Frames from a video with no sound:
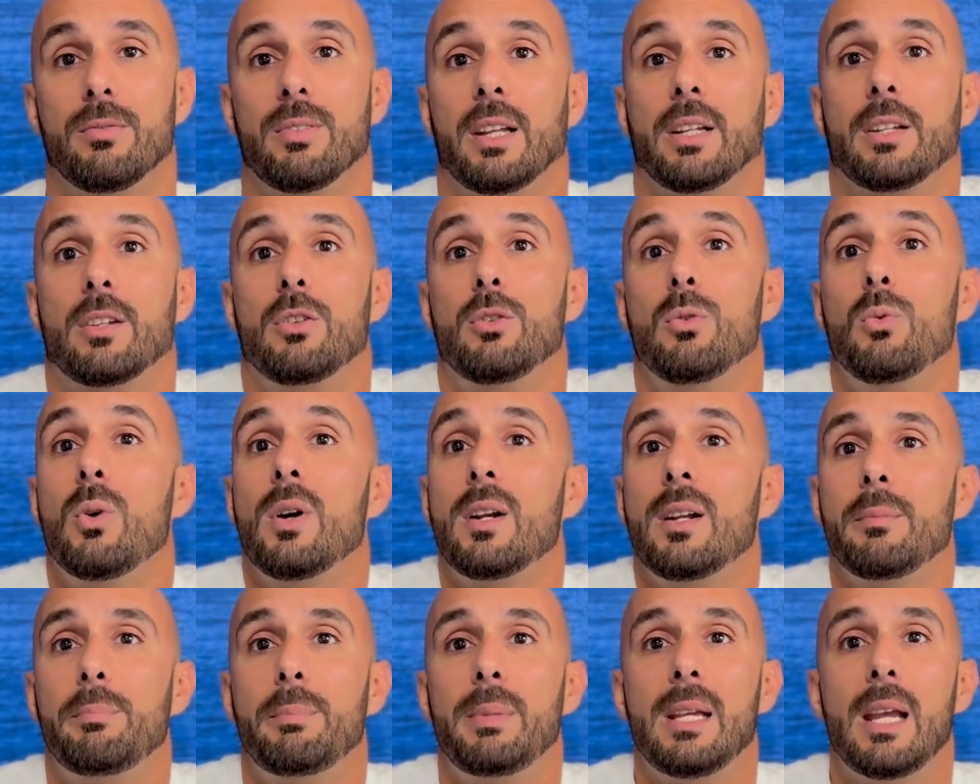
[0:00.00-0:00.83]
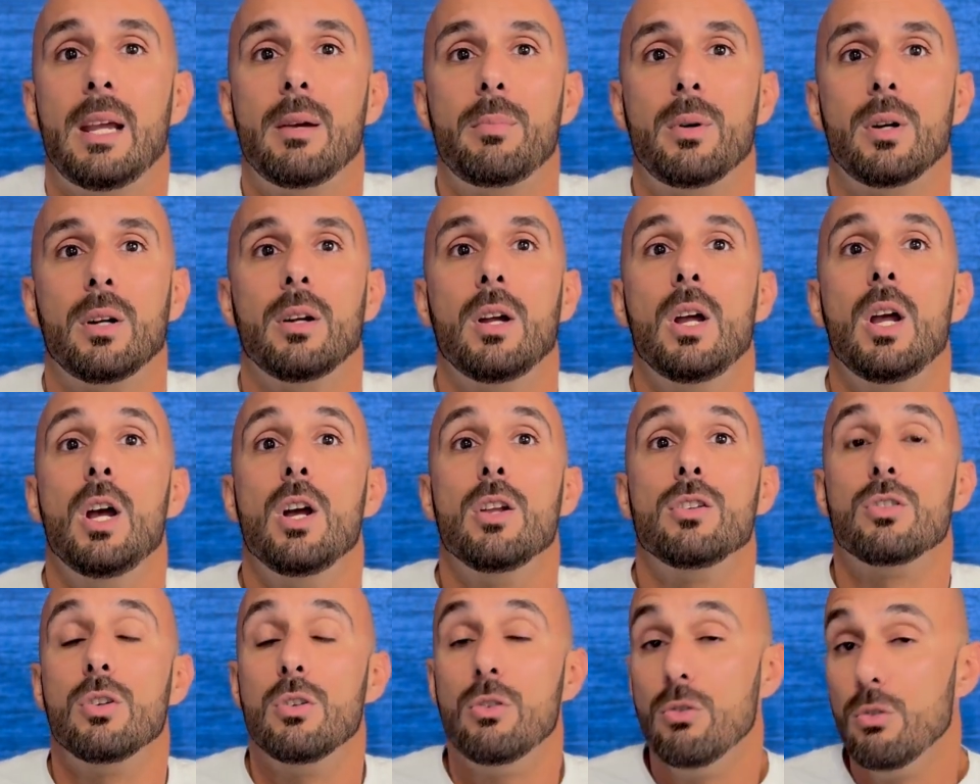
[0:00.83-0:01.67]
Like you want to be able
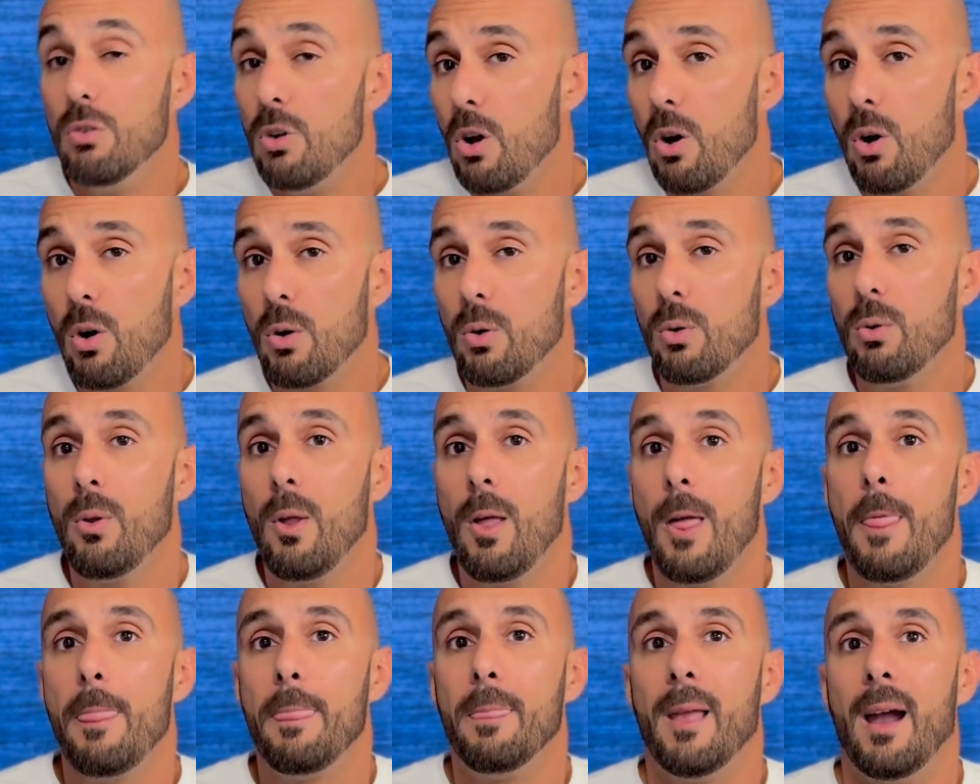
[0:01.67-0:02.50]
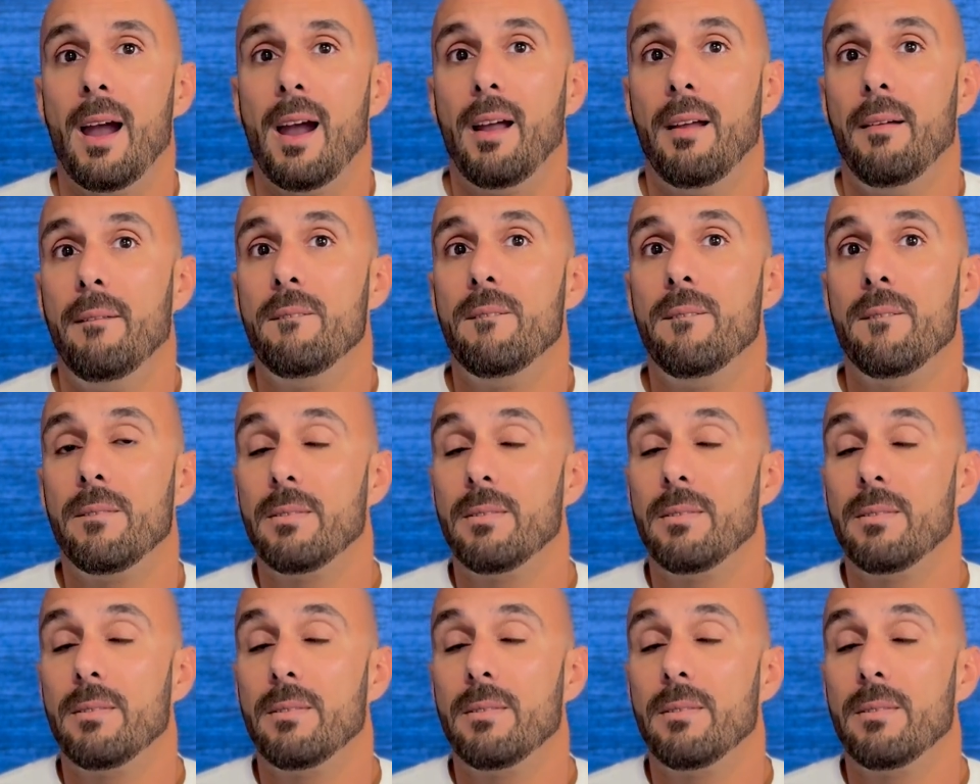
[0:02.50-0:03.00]
to know that